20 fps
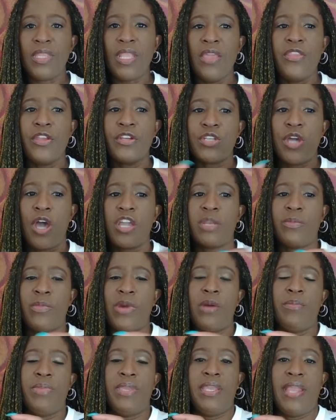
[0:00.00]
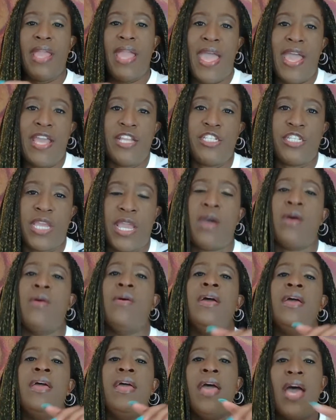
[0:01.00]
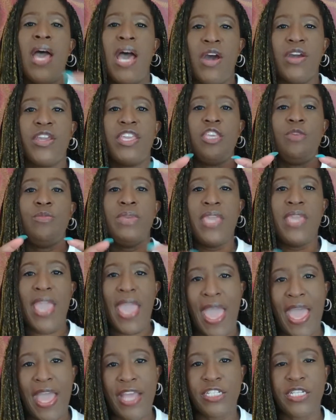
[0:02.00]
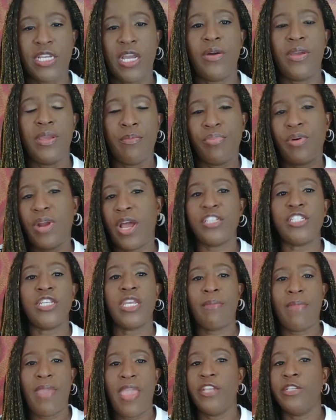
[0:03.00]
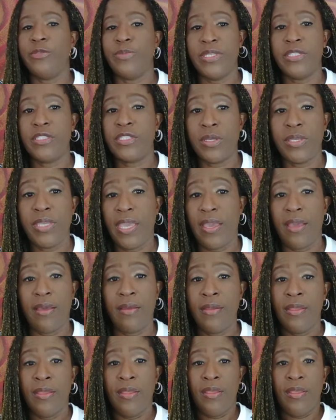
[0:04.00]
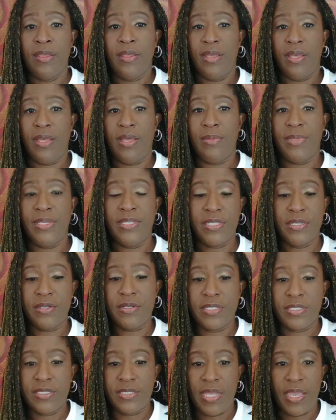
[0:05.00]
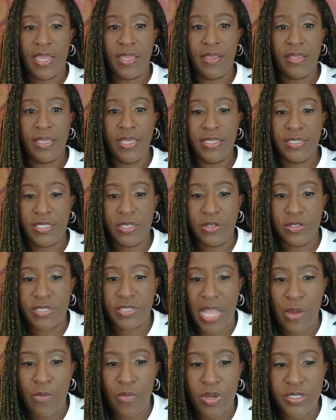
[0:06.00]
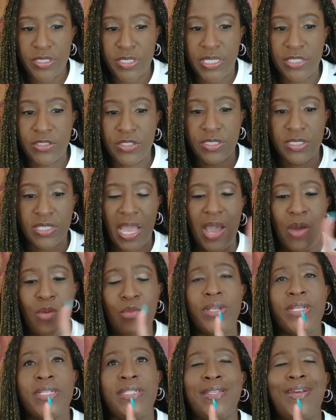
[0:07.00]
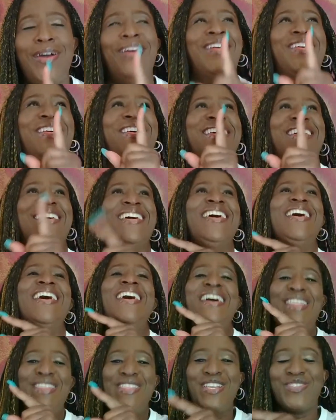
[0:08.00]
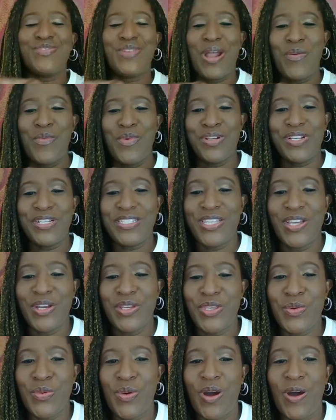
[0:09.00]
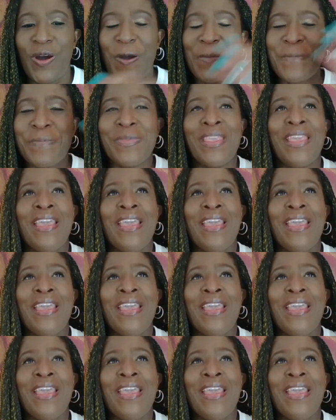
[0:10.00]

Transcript: they're talking about being agile. How can you be agile in project management? So yeah, it's here to stay. It's here to stay. I wanted to get to. I wanted to. This is what I wanted to tell you all.